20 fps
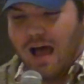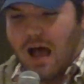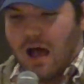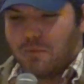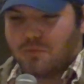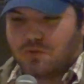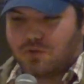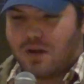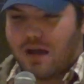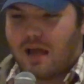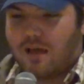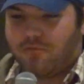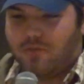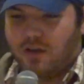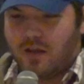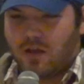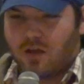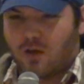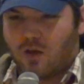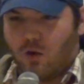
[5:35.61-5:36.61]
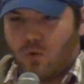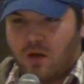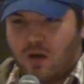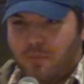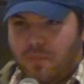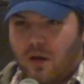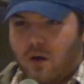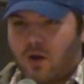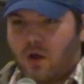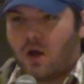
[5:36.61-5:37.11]
I'm driving it going
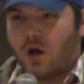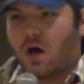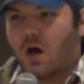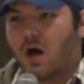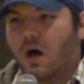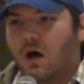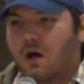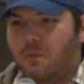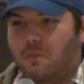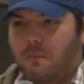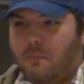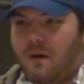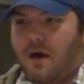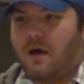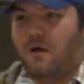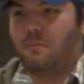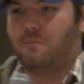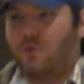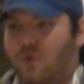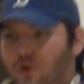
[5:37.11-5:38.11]
about a mile